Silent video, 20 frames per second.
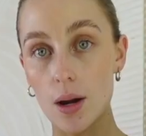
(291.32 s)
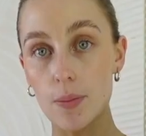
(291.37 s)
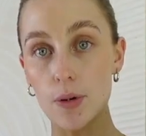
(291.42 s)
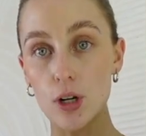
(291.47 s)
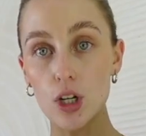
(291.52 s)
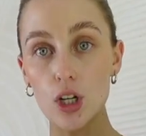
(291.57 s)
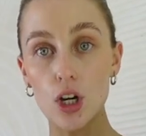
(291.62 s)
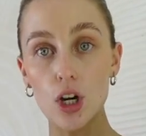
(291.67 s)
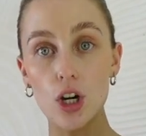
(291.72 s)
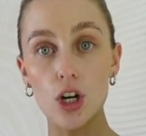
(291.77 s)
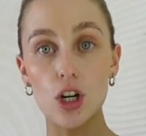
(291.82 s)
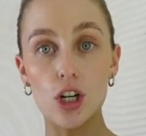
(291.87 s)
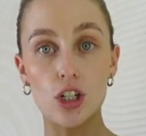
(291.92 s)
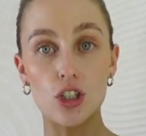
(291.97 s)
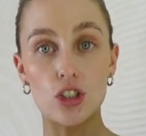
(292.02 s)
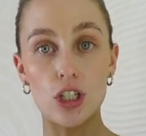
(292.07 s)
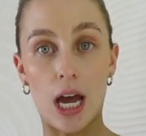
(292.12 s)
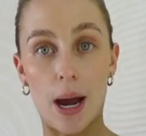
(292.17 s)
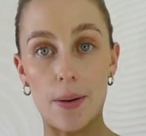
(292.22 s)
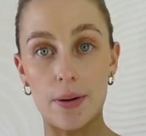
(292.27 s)
I'm gonna go
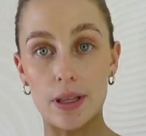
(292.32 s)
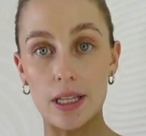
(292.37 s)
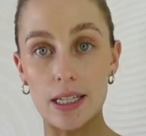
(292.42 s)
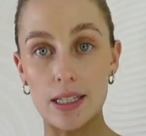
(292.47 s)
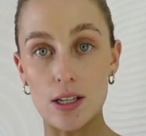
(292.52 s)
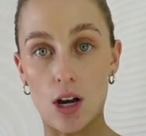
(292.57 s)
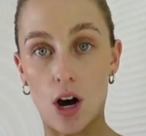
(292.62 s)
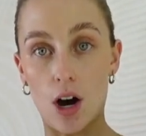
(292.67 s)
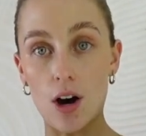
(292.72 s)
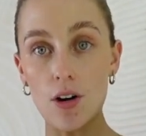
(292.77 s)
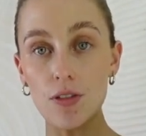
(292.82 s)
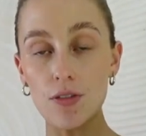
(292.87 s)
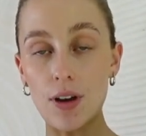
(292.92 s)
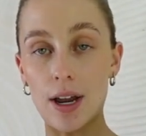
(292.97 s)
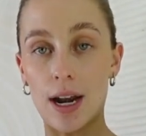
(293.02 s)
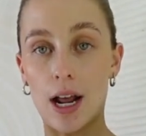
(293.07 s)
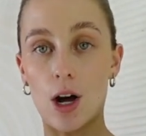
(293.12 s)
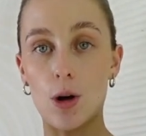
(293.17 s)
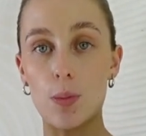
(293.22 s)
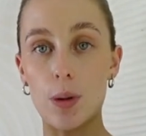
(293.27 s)
shower this off
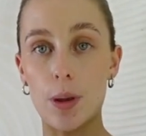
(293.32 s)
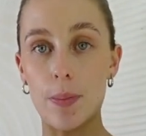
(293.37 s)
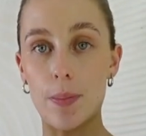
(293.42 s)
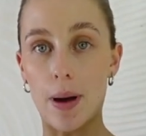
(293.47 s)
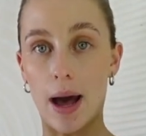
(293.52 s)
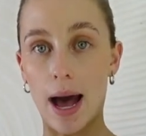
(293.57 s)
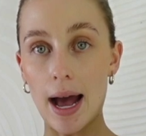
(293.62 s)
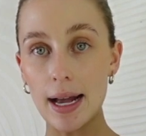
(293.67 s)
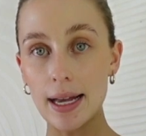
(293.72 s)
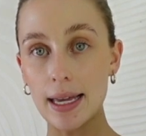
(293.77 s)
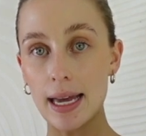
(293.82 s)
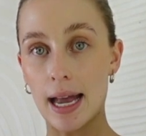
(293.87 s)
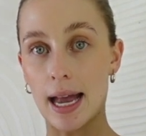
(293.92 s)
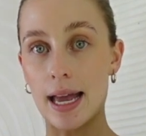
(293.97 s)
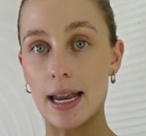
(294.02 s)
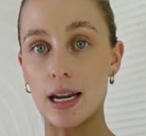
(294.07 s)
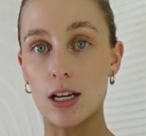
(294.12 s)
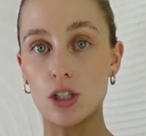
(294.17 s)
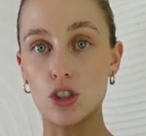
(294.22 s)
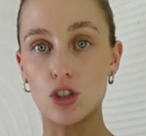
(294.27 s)
and I'll be back
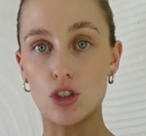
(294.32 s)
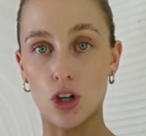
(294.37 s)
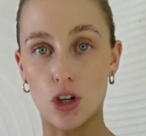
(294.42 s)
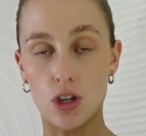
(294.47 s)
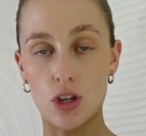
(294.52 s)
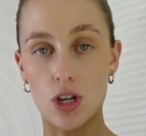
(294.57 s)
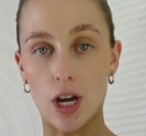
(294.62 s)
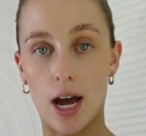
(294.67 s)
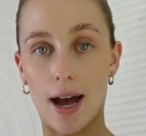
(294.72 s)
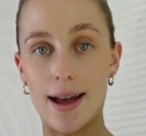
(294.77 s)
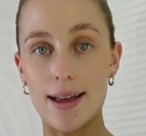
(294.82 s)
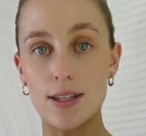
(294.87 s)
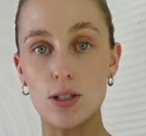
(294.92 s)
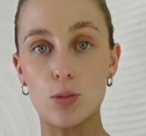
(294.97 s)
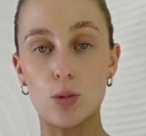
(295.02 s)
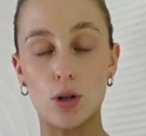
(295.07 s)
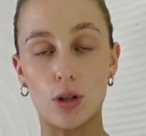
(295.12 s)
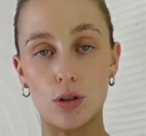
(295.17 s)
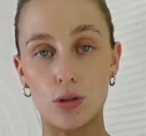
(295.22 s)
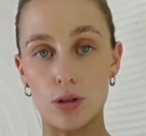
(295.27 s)
and show you guys
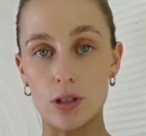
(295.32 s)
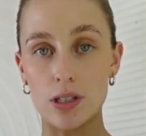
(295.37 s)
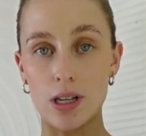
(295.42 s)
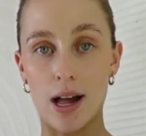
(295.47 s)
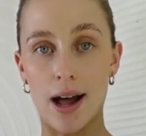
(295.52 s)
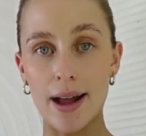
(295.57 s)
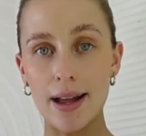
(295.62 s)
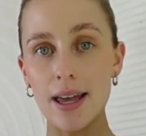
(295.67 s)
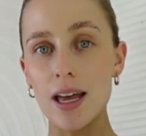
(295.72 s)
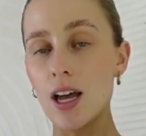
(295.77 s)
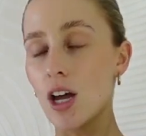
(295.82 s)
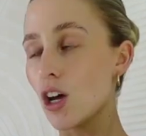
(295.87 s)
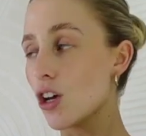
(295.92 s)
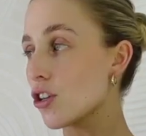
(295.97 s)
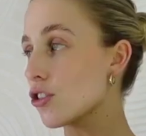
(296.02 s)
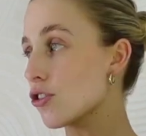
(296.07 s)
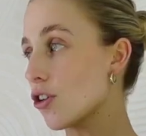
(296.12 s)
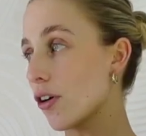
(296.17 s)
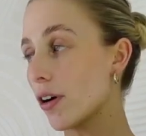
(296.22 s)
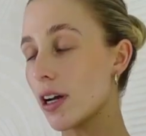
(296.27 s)
what it looks like.
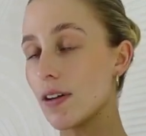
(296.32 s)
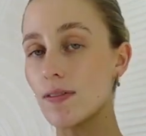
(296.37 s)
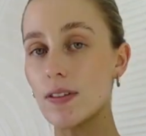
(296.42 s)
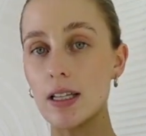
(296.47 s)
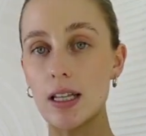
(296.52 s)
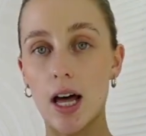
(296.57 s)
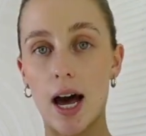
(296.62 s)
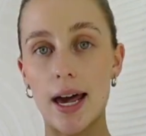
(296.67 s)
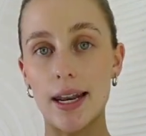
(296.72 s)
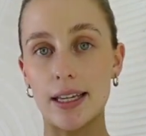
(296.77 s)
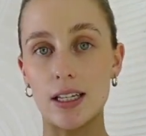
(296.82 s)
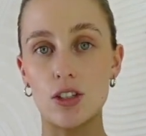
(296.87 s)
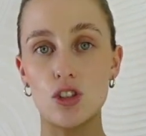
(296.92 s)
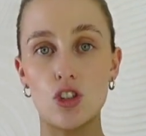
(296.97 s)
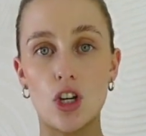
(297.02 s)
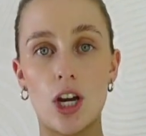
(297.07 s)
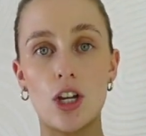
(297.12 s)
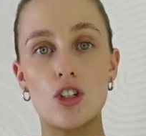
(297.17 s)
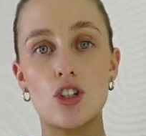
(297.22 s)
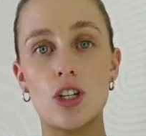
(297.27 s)
Sorry if the lighting is
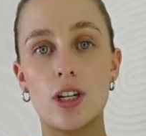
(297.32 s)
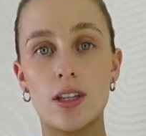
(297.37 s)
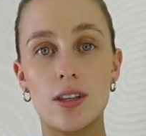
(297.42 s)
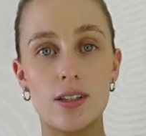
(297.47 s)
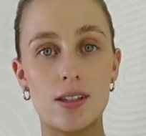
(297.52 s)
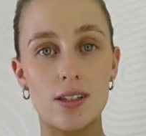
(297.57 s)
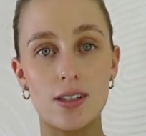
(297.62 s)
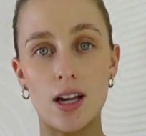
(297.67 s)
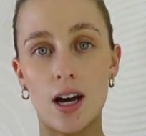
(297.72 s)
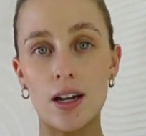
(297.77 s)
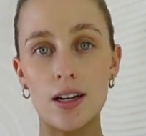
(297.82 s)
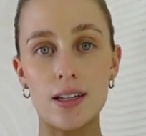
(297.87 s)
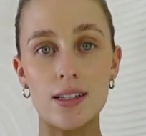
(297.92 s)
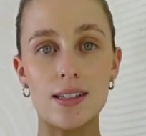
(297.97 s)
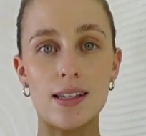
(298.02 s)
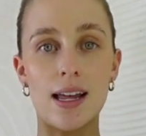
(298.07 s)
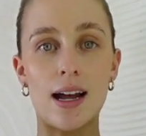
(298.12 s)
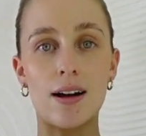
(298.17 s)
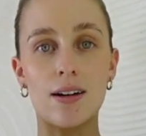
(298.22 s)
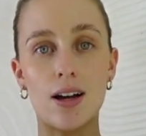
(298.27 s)
changing. The sun is
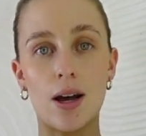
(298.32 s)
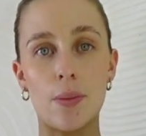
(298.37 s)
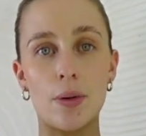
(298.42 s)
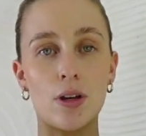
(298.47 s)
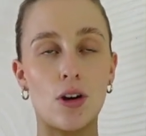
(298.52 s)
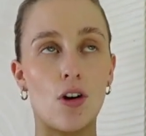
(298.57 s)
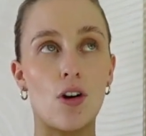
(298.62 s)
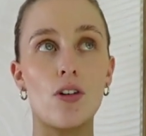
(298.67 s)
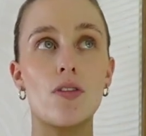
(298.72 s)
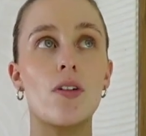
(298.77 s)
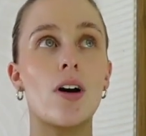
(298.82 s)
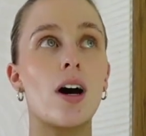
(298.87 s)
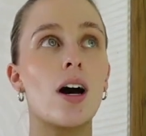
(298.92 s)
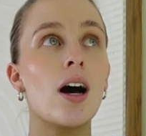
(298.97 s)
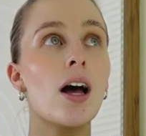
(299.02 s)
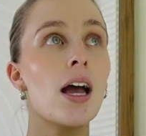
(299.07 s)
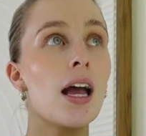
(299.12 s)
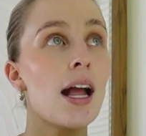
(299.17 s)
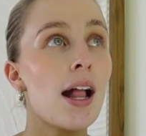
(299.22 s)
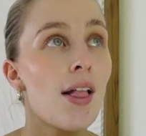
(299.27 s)
now coming
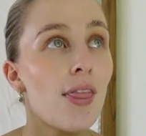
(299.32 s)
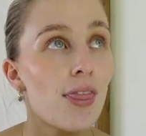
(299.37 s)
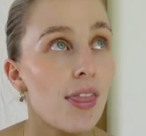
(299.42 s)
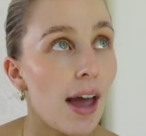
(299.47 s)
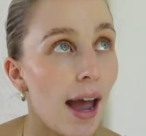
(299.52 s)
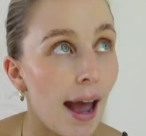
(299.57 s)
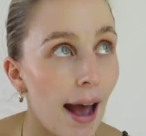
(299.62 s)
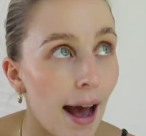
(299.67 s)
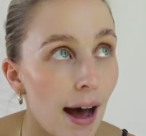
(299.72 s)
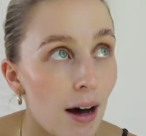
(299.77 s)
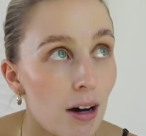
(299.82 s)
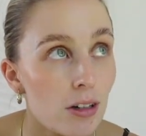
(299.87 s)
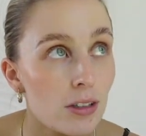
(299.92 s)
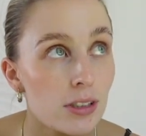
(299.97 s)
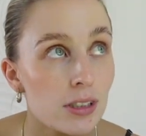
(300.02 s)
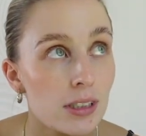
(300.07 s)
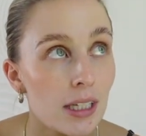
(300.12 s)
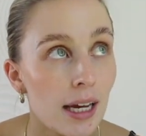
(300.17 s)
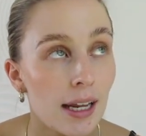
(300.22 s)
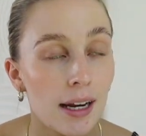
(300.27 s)
over the
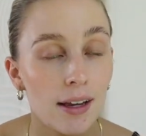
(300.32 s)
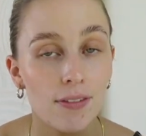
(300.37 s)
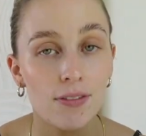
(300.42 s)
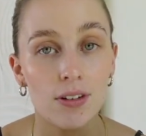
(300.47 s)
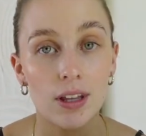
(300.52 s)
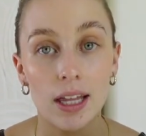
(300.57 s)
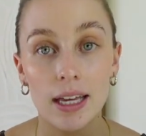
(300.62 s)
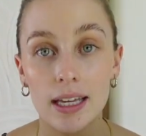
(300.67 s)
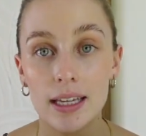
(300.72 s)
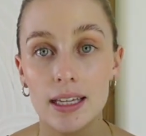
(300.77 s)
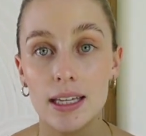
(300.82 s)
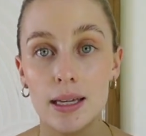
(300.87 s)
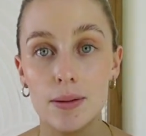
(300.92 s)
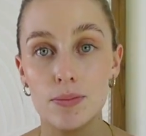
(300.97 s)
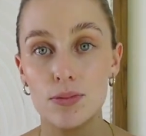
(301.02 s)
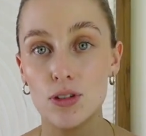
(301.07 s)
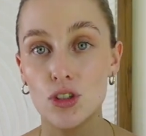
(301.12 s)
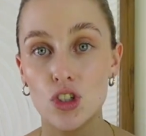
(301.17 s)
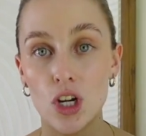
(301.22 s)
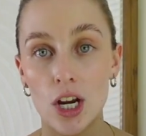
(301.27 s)
house and I feel like it
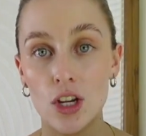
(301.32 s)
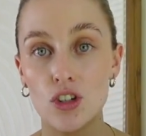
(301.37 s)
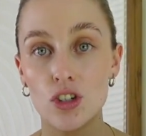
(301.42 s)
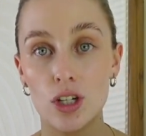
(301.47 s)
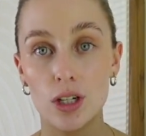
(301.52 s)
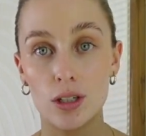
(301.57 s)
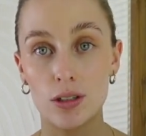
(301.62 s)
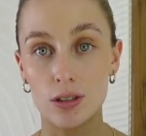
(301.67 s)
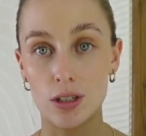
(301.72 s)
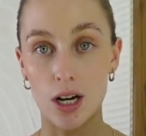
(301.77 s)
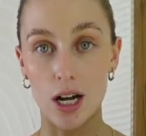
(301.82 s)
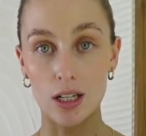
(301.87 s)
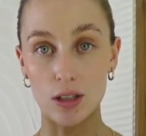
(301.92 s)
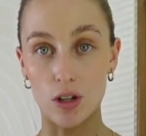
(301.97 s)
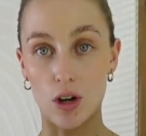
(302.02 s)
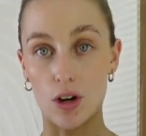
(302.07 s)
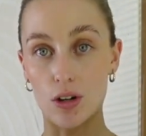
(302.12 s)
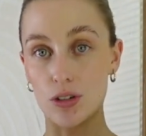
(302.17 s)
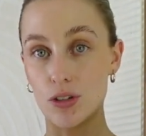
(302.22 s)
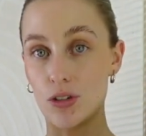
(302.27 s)
keeps changing a
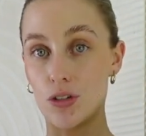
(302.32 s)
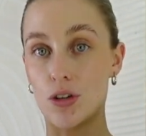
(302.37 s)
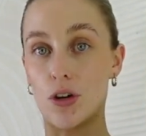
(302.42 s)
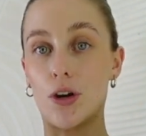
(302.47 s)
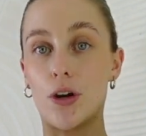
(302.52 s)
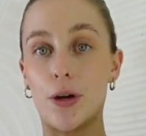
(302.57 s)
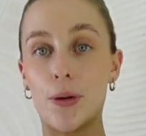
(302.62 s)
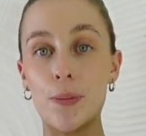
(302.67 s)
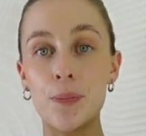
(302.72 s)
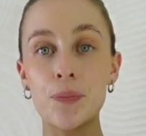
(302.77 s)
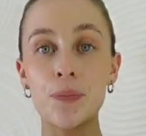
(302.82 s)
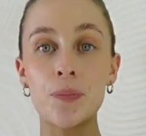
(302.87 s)
lot. So